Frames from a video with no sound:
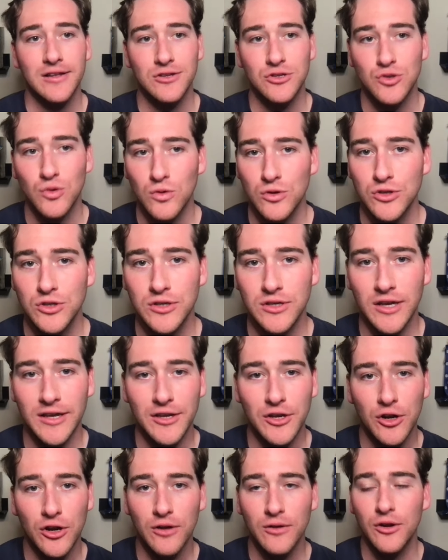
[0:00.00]
Georgia,
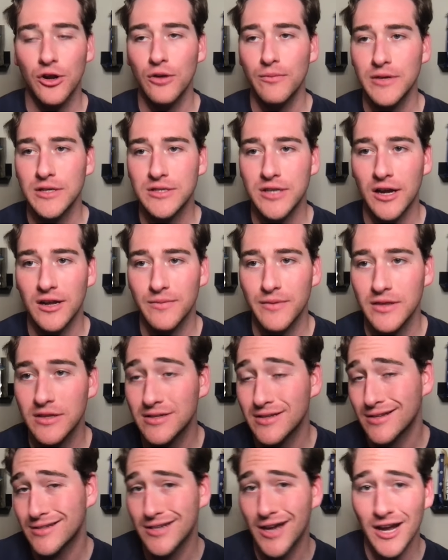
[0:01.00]
and Kirby's talked about
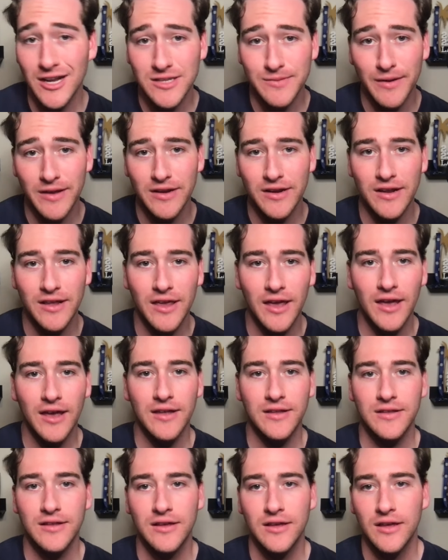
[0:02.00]
this, and he talked about it
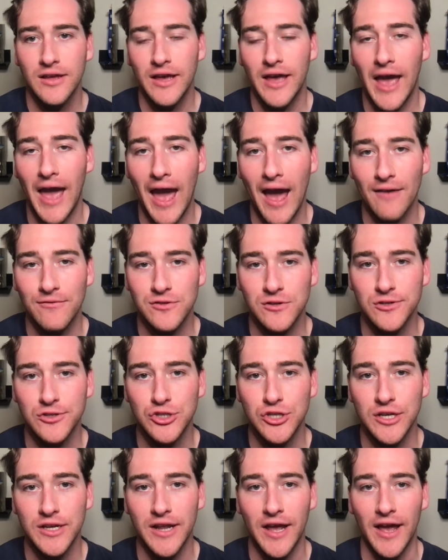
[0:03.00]
again after
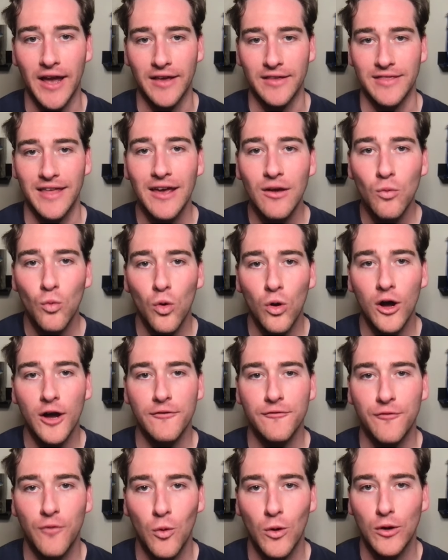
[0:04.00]
G-Day. They
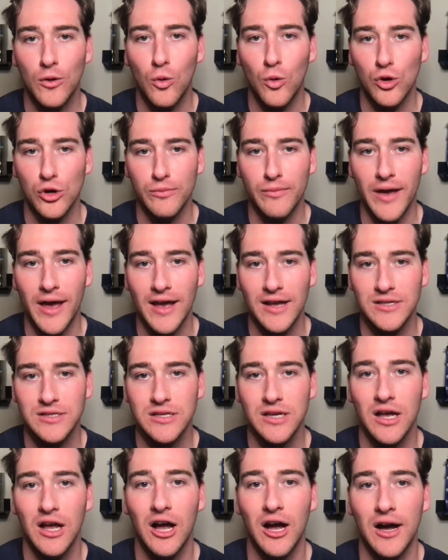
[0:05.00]
want four
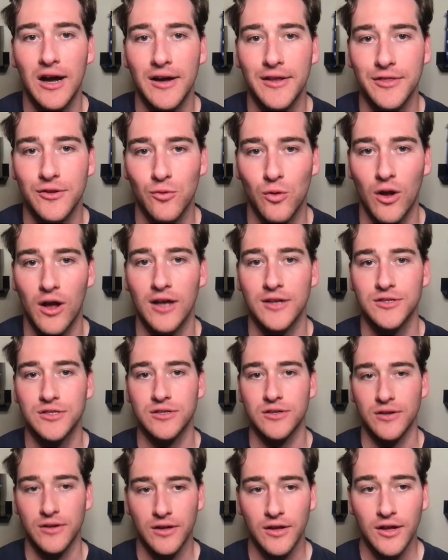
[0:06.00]
quarterbacks on the
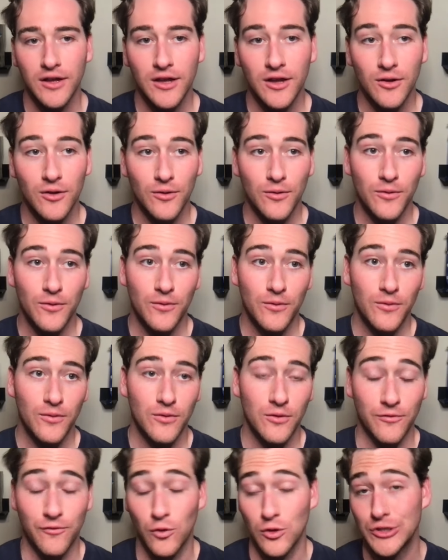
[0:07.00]
roster,
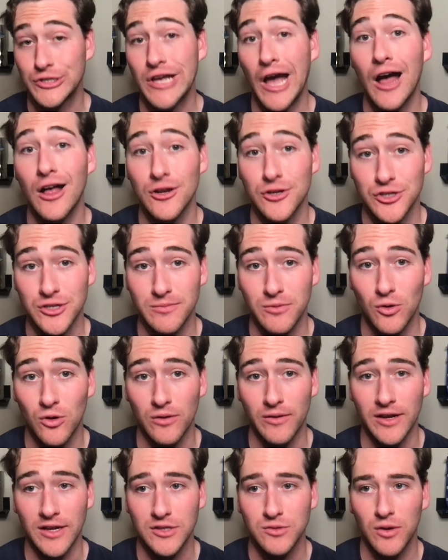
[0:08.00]
four scholarship
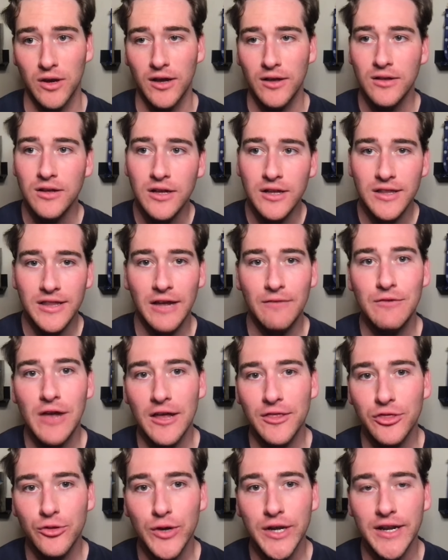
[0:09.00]
quarterbacks. Well, they've
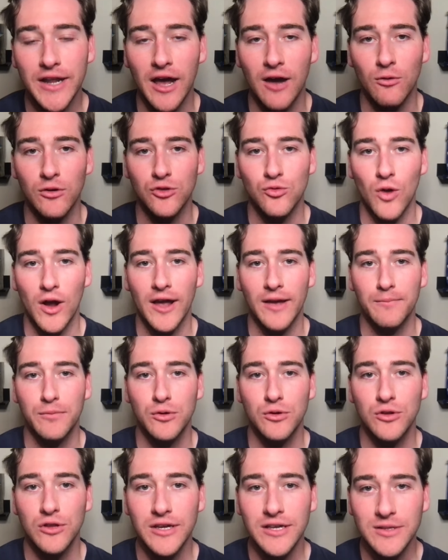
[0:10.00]
got three now with Ryan
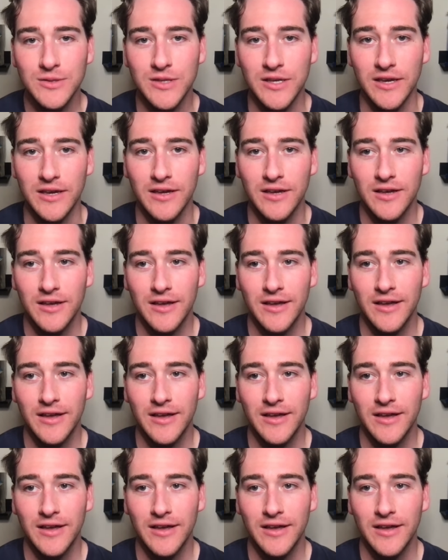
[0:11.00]
Puglisi.